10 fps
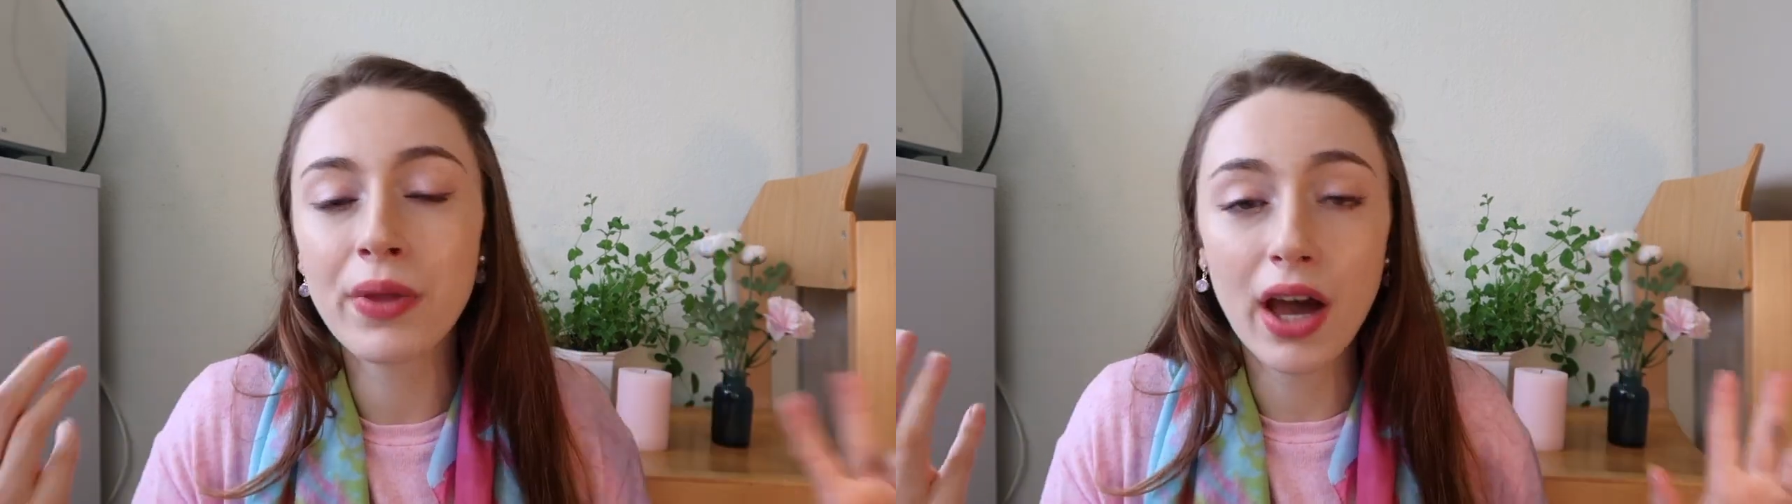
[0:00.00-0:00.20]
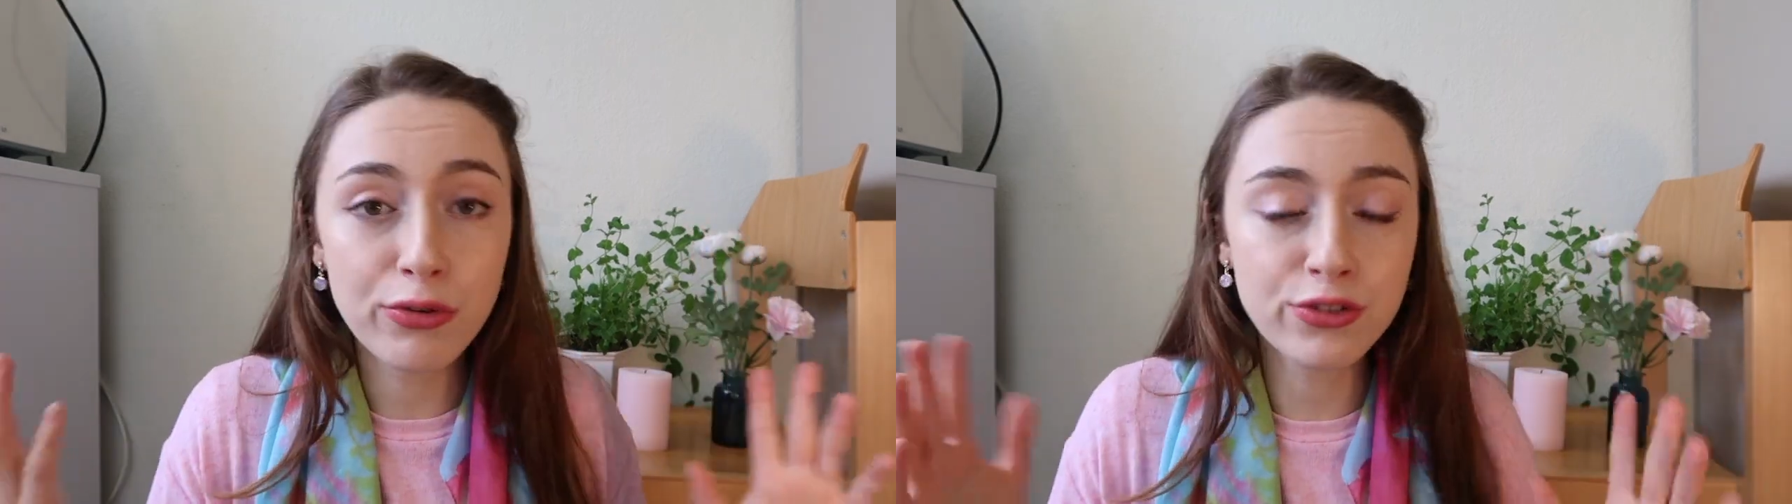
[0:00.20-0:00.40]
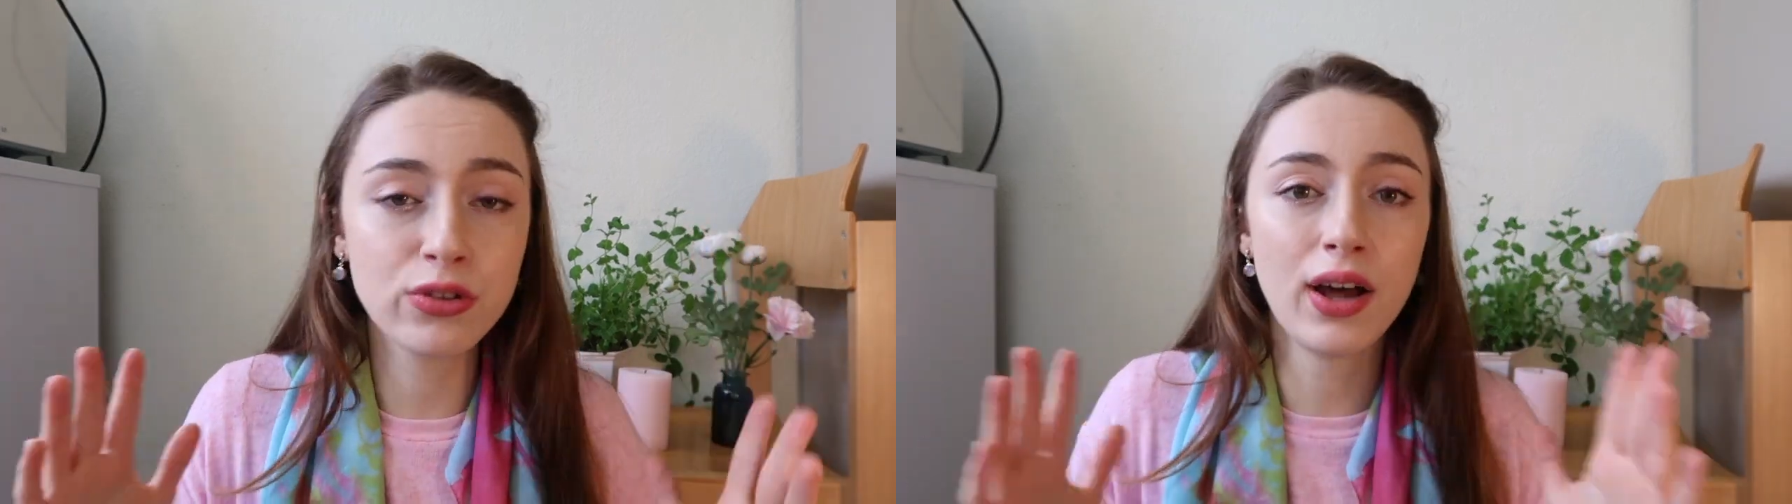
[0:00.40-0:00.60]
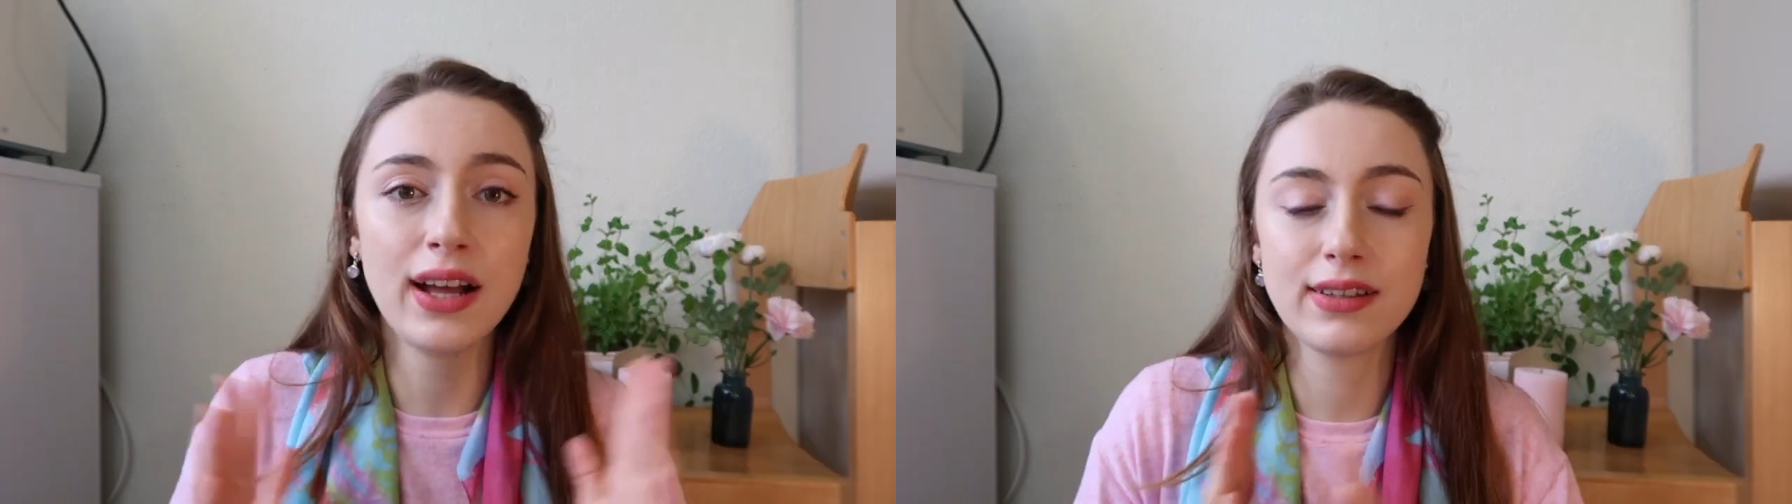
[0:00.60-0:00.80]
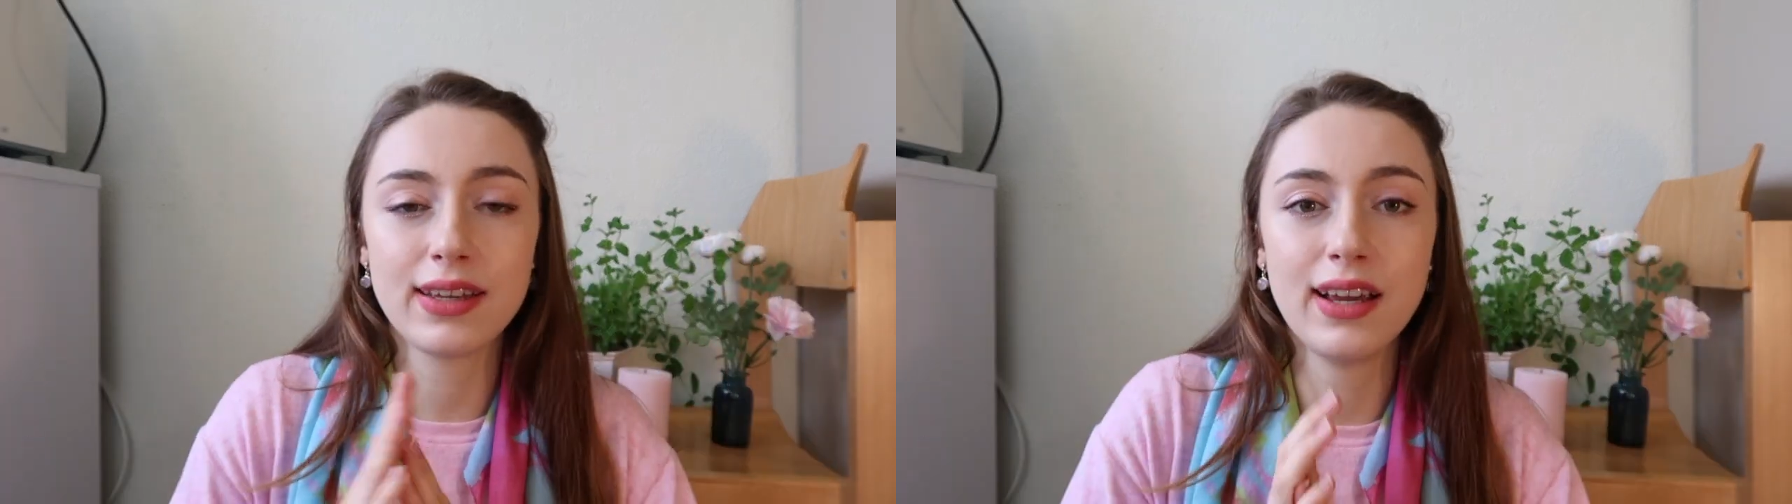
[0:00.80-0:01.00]
I've also
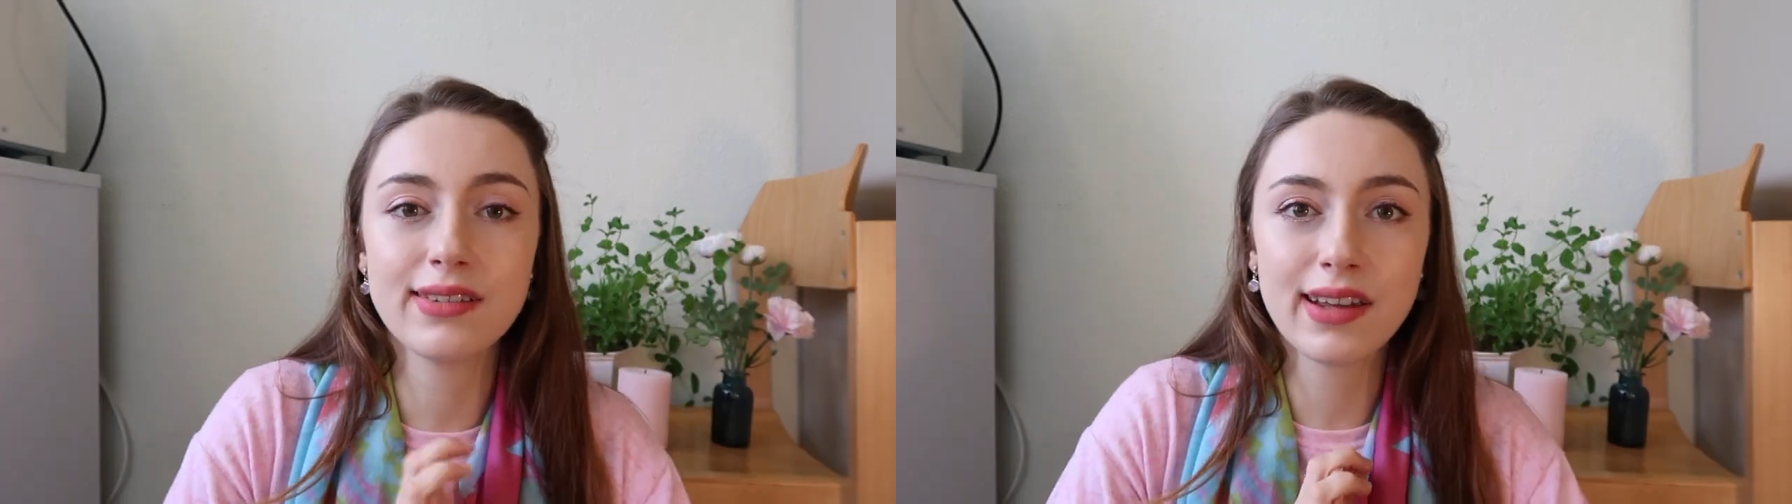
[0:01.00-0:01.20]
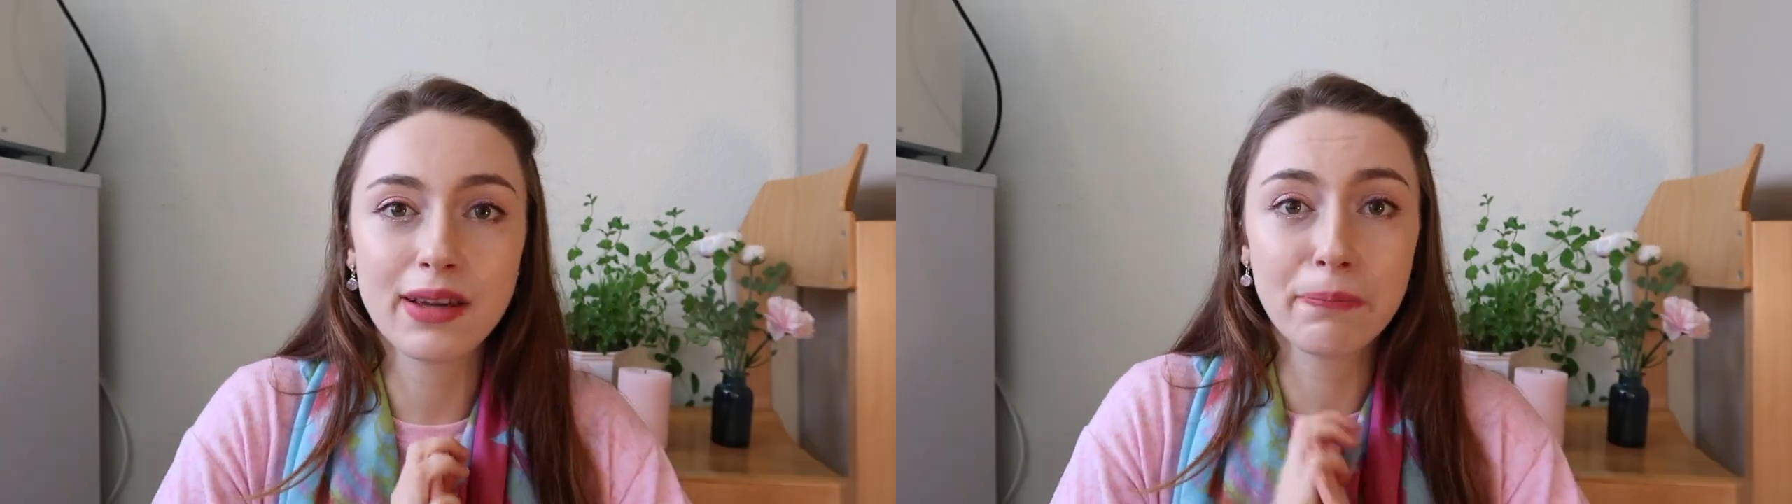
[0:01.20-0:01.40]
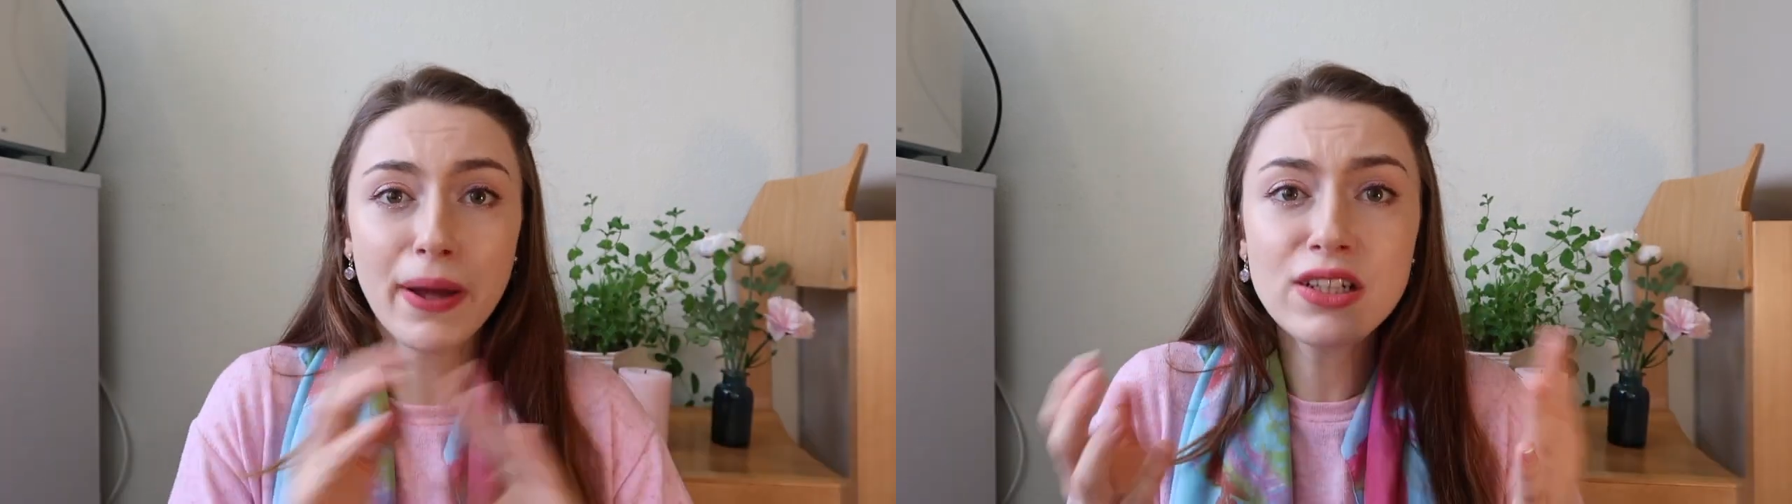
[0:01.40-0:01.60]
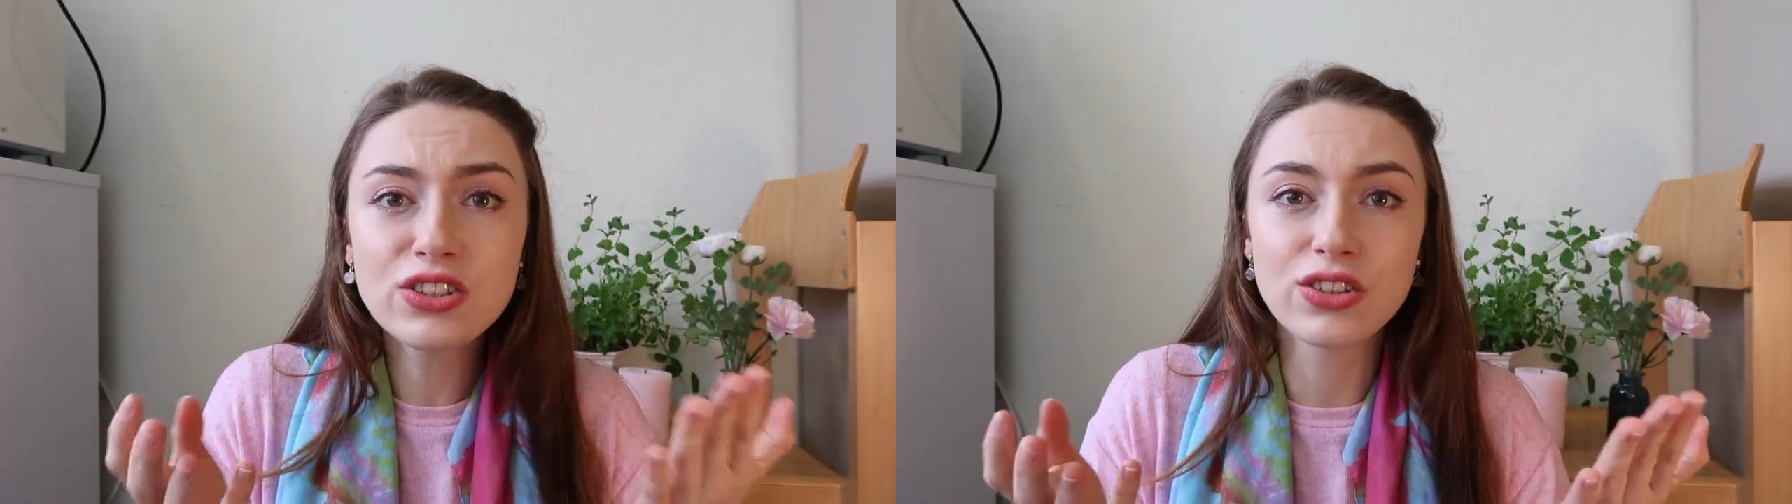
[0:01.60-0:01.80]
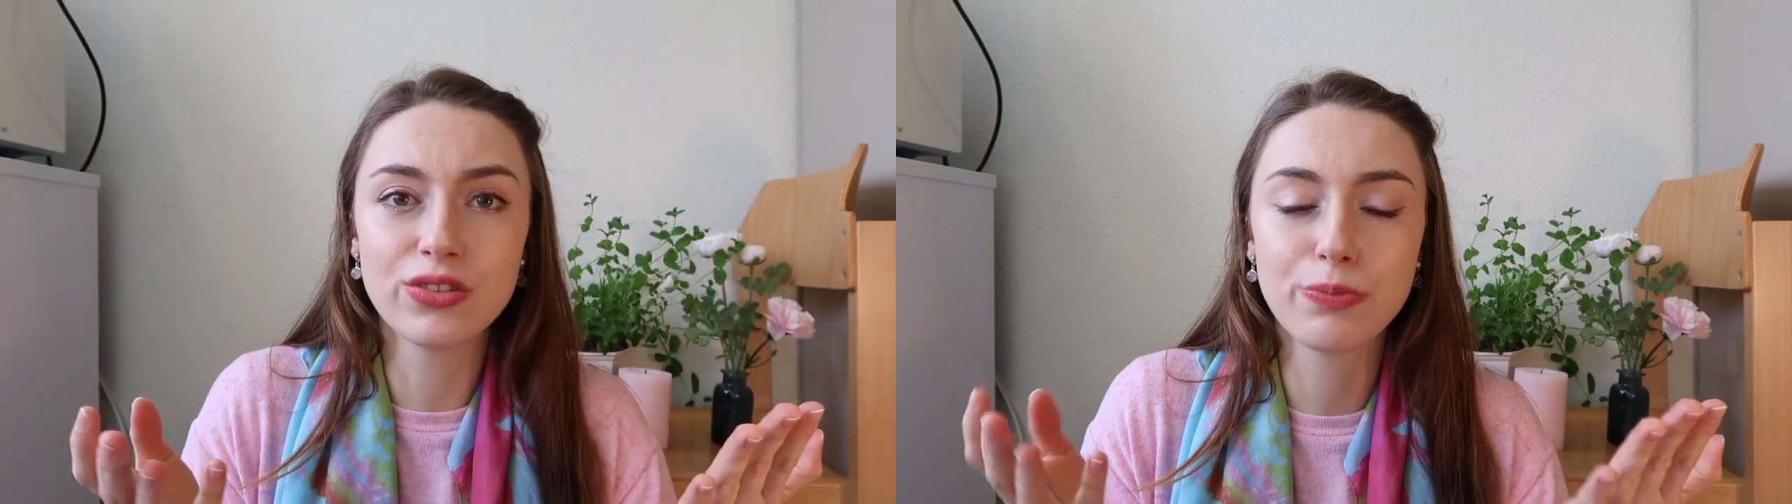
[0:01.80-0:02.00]
had the case like a Belgian